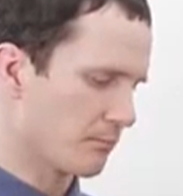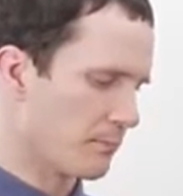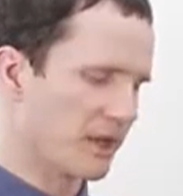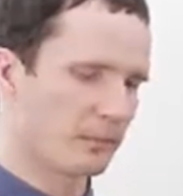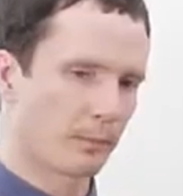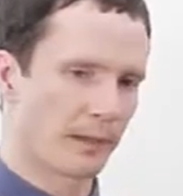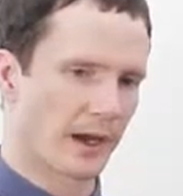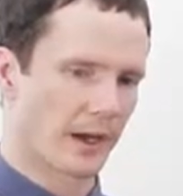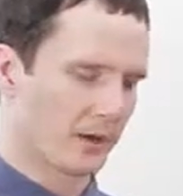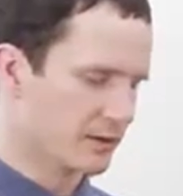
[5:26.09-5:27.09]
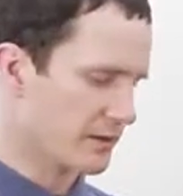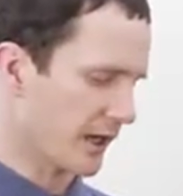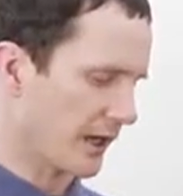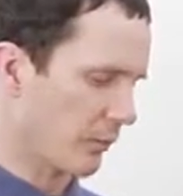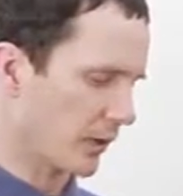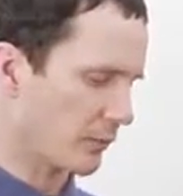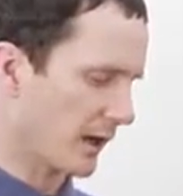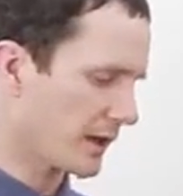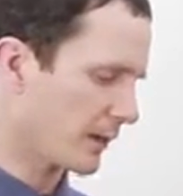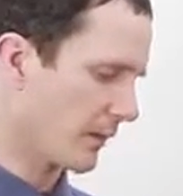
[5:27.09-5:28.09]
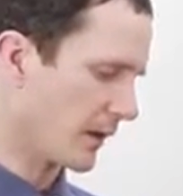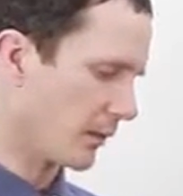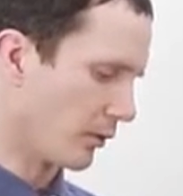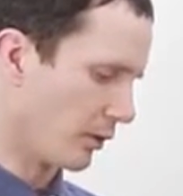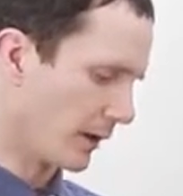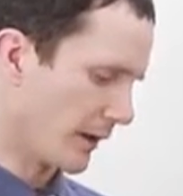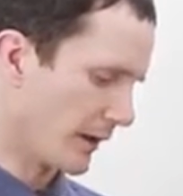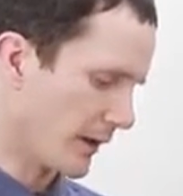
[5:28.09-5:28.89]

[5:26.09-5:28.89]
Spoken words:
minimal pairs, and I want to write them on the board.